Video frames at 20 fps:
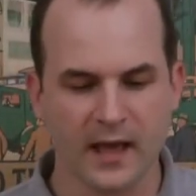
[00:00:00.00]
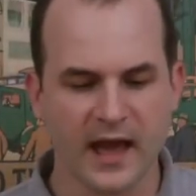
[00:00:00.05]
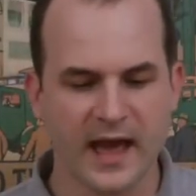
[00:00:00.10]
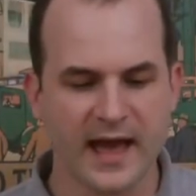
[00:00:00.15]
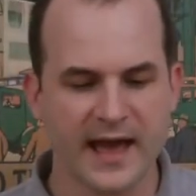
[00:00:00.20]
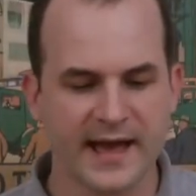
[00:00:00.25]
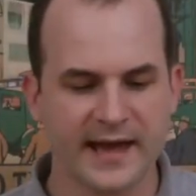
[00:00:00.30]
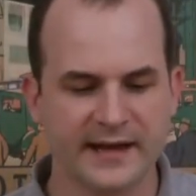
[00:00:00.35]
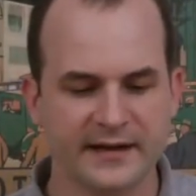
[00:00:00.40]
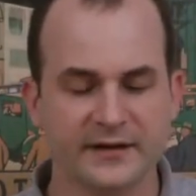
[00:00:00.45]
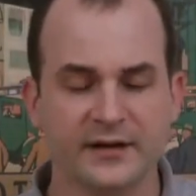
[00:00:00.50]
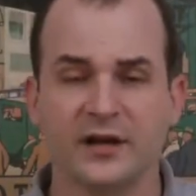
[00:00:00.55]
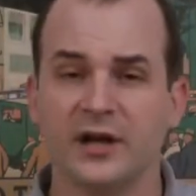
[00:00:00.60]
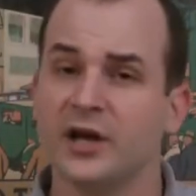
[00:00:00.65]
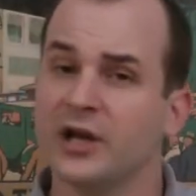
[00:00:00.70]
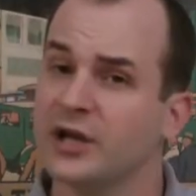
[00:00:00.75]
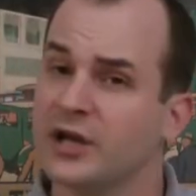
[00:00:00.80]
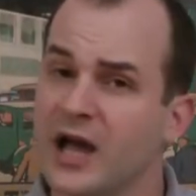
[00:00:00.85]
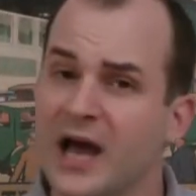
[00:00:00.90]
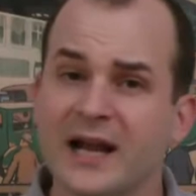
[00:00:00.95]

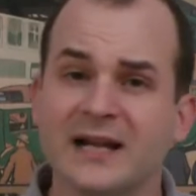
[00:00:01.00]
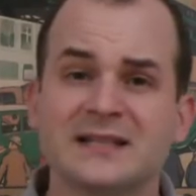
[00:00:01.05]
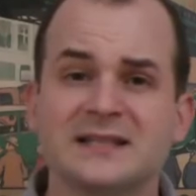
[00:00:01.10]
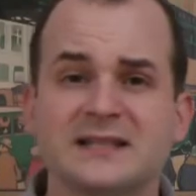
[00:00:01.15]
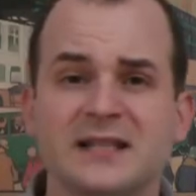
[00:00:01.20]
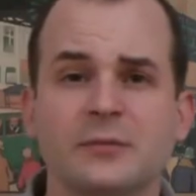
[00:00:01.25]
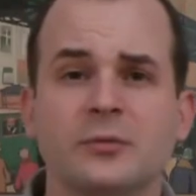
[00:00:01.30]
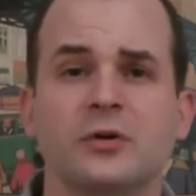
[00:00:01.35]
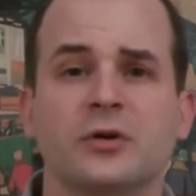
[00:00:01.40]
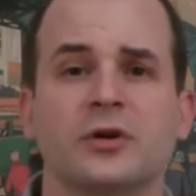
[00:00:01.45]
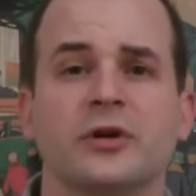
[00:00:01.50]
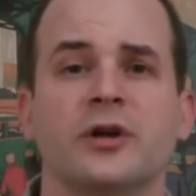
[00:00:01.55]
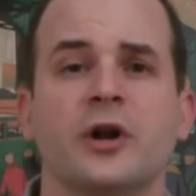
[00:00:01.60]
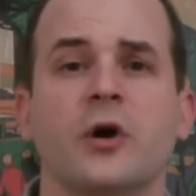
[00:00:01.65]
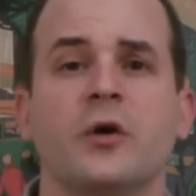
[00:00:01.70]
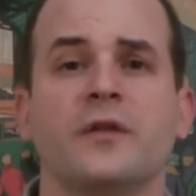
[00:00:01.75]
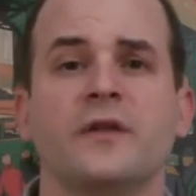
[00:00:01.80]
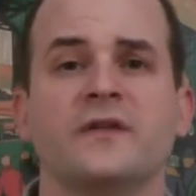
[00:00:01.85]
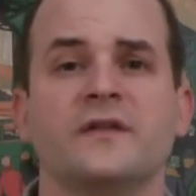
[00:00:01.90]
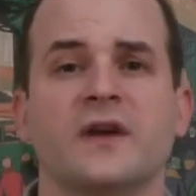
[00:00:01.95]
And kind of similar, you
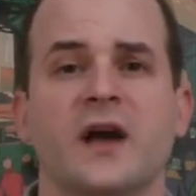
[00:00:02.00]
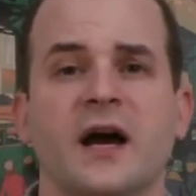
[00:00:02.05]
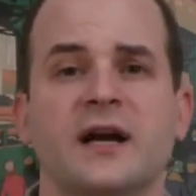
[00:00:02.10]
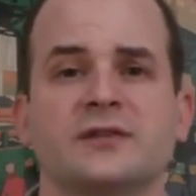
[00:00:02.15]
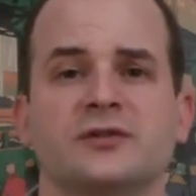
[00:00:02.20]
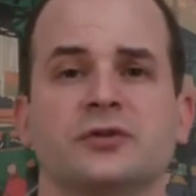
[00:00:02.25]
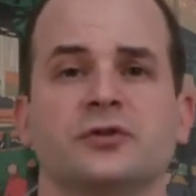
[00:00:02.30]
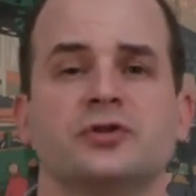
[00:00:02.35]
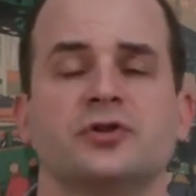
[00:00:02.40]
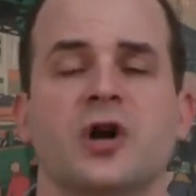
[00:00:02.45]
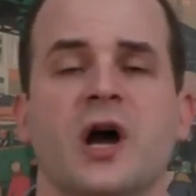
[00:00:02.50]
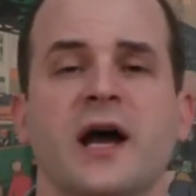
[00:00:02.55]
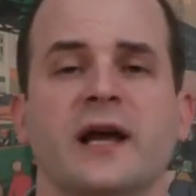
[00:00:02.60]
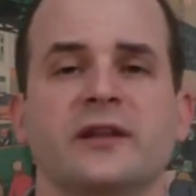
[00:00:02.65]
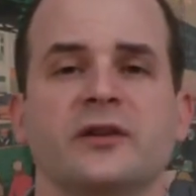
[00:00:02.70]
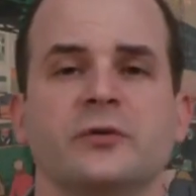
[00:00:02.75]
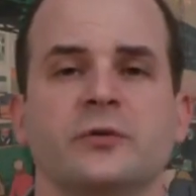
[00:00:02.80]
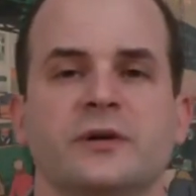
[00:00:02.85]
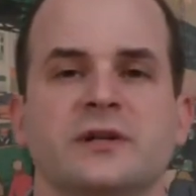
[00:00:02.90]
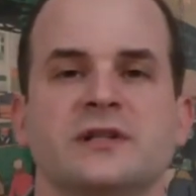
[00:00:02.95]
know, these guys are
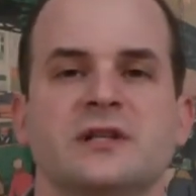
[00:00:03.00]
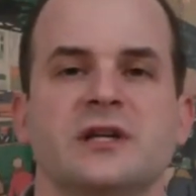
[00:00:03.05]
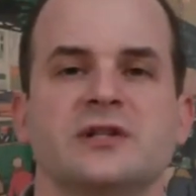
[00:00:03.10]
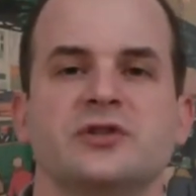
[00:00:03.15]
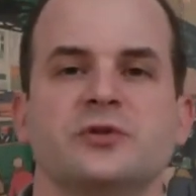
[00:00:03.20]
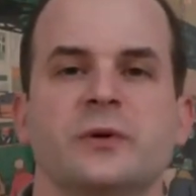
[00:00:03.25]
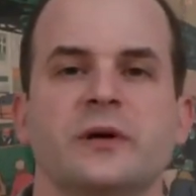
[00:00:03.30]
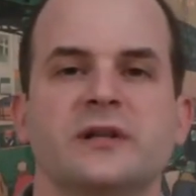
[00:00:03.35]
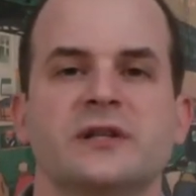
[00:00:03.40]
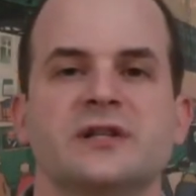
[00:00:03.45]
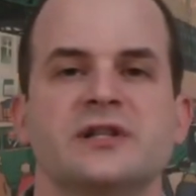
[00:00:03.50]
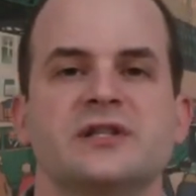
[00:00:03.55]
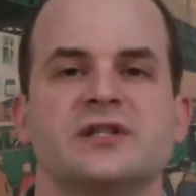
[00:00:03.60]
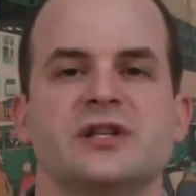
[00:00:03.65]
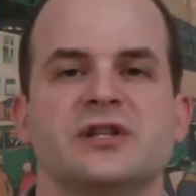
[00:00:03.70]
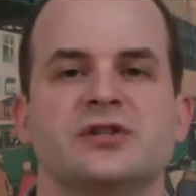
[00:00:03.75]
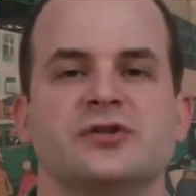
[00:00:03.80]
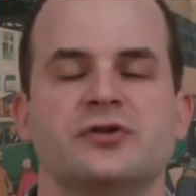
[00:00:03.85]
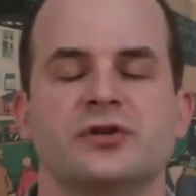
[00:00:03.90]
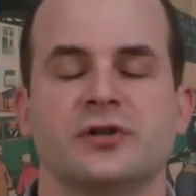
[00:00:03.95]
trying to accentuate the
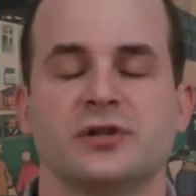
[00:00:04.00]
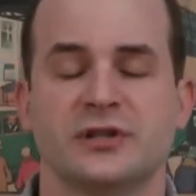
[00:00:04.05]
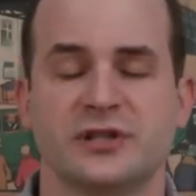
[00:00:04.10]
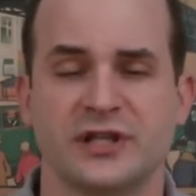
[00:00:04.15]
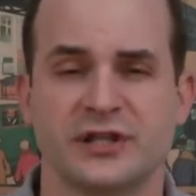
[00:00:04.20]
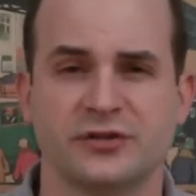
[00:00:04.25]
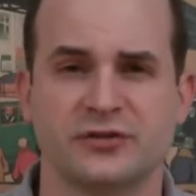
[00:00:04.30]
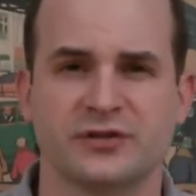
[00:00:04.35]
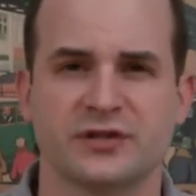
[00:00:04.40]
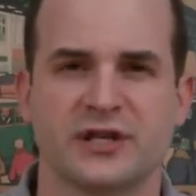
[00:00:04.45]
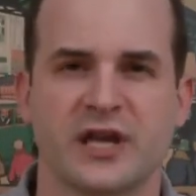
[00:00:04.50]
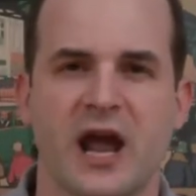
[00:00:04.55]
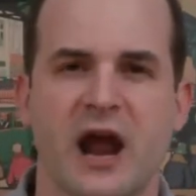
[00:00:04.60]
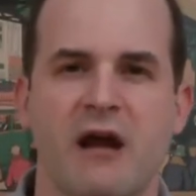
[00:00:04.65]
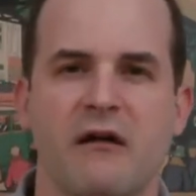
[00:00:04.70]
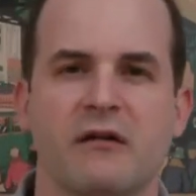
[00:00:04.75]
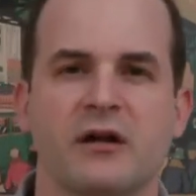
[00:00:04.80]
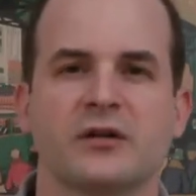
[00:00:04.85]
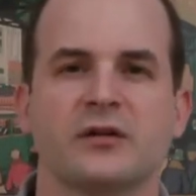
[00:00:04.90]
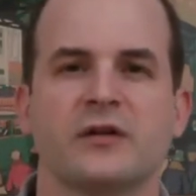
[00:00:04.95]
citrus
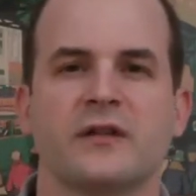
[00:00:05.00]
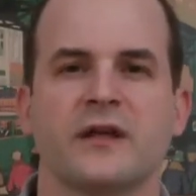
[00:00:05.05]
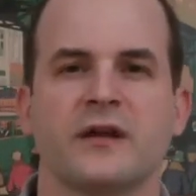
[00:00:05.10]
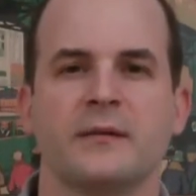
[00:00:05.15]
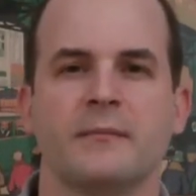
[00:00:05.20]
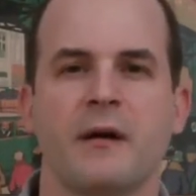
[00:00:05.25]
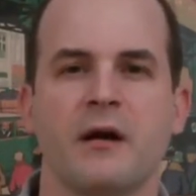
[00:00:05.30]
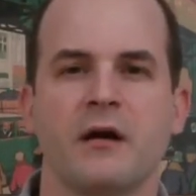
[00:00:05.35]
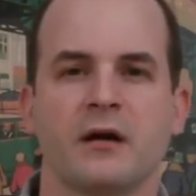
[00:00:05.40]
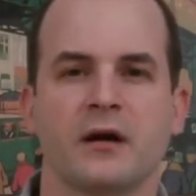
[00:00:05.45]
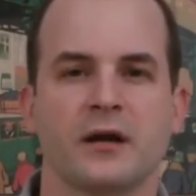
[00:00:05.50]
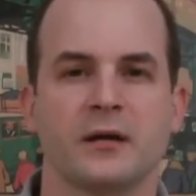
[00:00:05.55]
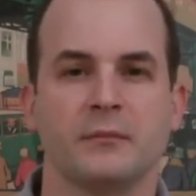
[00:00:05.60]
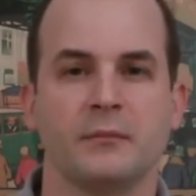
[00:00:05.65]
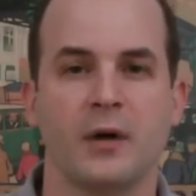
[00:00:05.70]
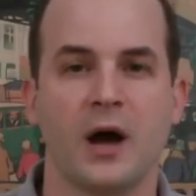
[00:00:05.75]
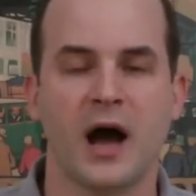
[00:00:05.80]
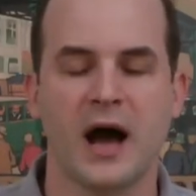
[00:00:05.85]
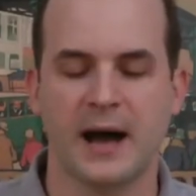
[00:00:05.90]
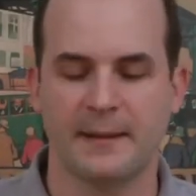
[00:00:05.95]
character that
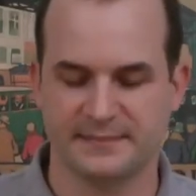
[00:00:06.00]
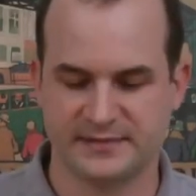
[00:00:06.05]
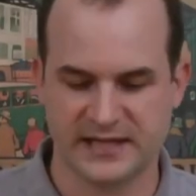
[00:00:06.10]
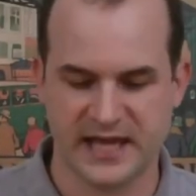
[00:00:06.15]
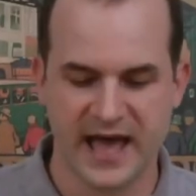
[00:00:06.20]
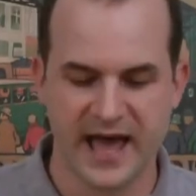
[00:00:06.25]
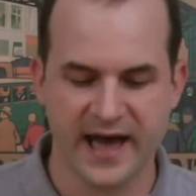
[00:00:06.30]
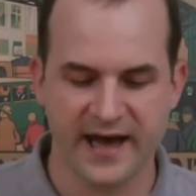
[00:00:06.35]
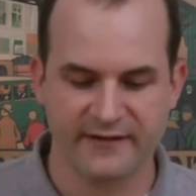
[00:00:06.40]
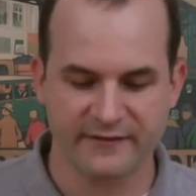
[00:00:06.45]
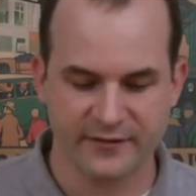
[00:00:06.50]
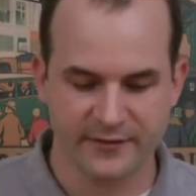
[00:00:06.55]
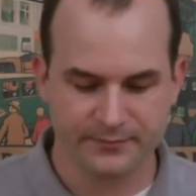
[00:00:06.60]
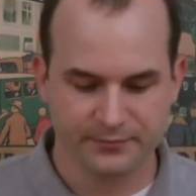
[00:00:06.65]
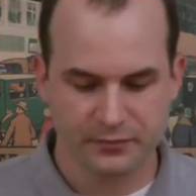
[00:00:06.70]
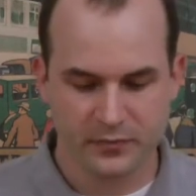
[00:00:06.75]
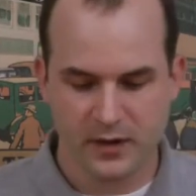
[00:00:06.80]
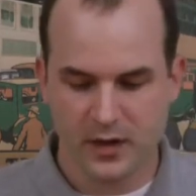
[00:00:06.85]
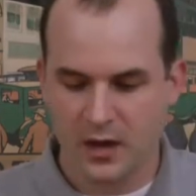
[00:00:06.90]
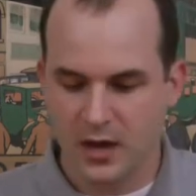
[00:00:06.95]
American hops have.
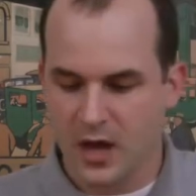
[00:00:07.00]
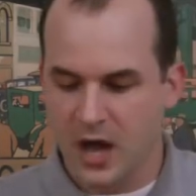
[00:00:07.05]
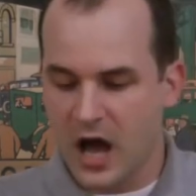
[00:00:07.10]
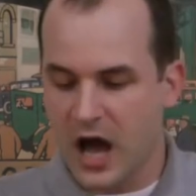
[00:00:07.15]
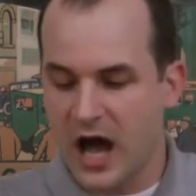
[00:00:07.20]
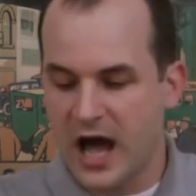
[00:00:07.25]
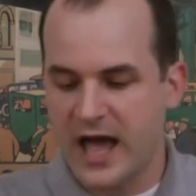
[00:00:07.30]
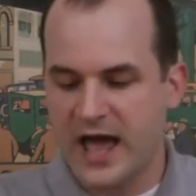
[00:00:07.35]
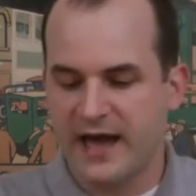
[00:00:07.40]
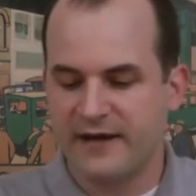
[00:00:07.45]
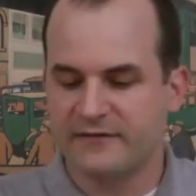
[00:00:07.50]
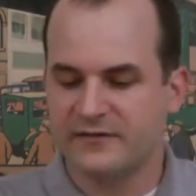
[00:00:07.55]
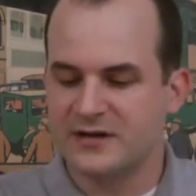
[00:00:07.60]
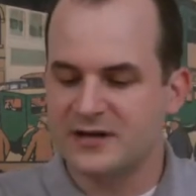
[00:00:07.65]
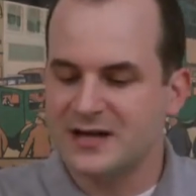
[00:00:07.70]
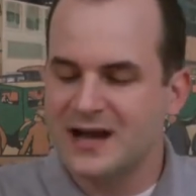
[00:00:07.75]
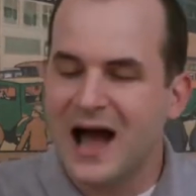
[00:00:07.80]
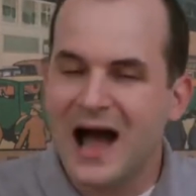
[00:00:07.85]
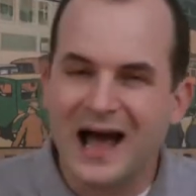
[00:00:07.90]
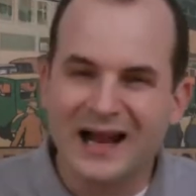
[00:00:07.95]
I have
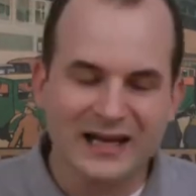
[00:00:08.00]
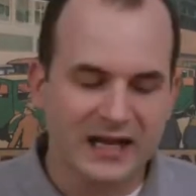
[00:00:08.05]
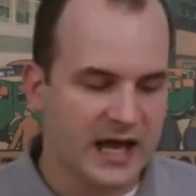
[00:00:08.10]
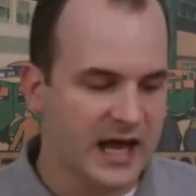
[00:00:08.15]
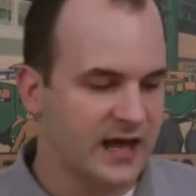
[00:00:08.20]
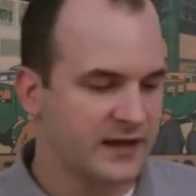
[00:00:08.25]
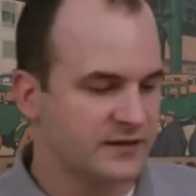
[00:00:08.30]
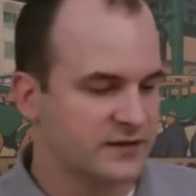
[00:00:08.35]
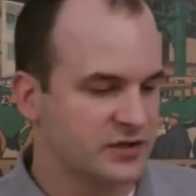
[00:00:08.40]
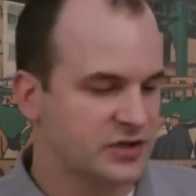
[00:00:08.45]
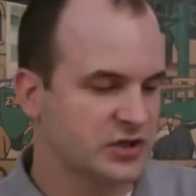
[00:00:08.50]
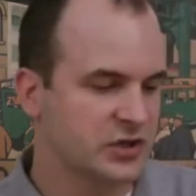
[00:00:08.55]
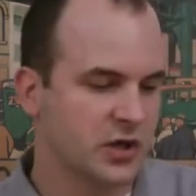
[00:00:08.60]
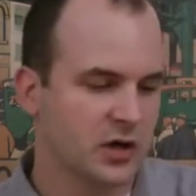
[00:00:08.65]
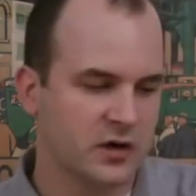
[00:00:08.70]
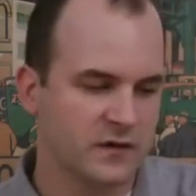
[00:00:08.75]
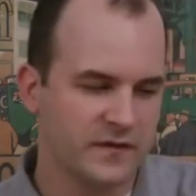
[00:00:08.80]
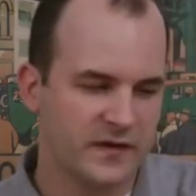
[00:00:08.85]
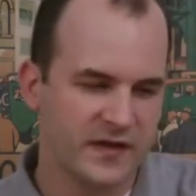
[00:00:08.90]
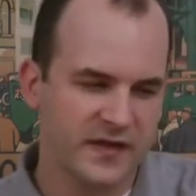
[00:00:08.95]
not had the
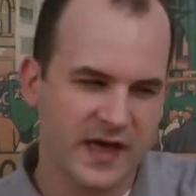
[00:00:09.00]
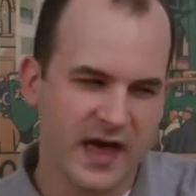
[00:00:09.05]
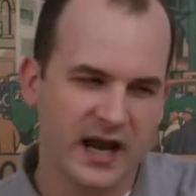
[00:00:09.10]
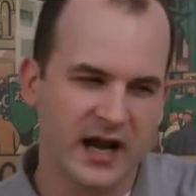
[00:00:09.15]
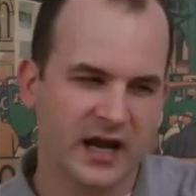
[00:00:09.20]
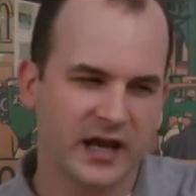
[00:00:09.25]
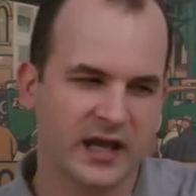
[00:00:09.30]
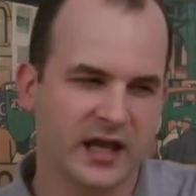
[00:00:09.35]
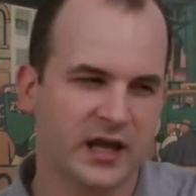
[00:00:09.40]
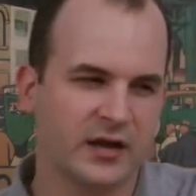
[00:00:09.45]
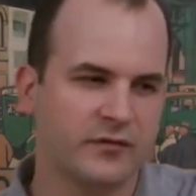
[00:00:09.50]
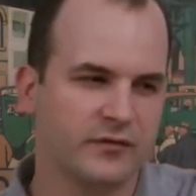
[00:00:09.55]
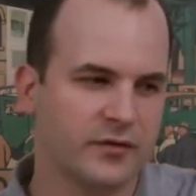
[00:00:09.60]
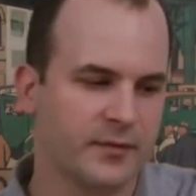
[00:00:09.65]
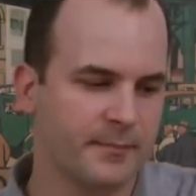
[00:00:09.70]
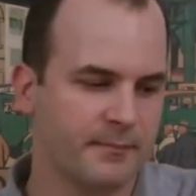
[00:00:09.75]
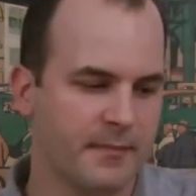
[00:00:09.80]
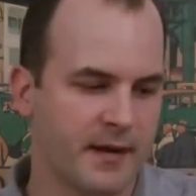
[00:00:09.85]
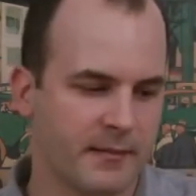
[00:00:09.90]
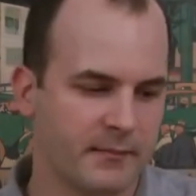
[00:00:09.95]
scurvy that I can
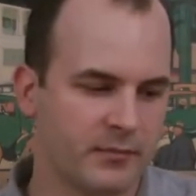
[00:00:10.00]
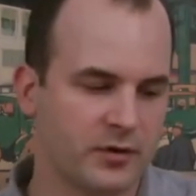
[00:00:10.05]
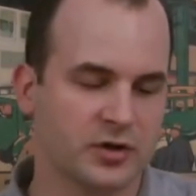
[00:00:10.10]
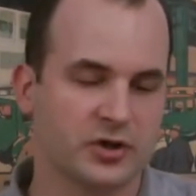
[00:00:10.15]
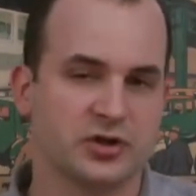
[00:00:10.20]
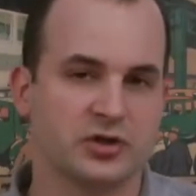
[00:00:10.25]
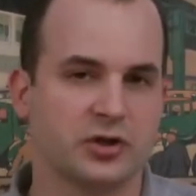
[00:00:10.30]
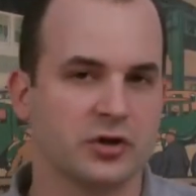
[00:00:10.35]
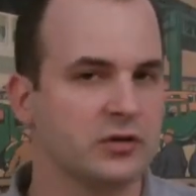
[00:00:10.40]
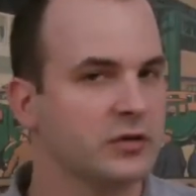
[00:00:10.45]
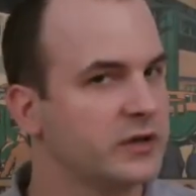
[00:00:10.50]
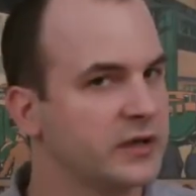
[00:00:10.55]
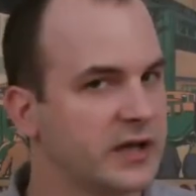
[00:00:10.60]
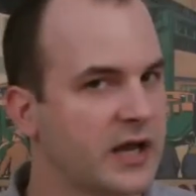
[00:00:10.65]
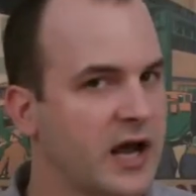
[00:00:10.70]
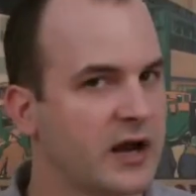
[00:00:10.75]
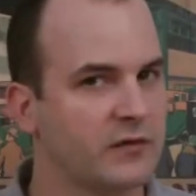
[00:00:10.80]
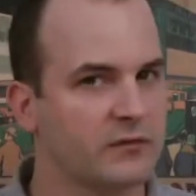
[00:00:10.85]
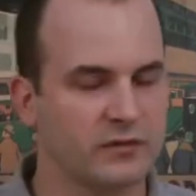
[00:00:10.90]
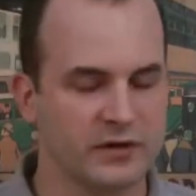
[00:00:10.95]
remember, certainly
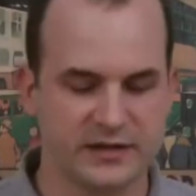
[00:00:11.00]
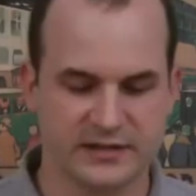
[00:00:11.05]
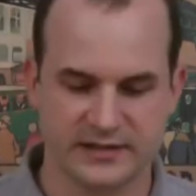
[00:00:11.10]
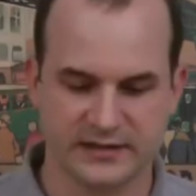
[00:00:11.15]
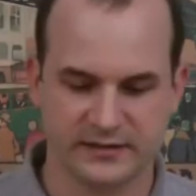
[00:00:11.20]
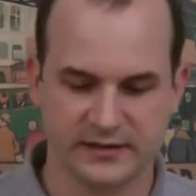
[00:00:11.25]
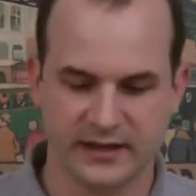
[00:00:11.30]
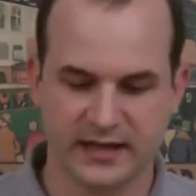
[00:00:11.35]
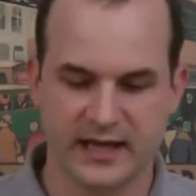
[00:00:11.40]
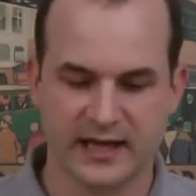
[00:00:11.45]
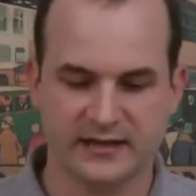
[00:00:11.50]
not recently,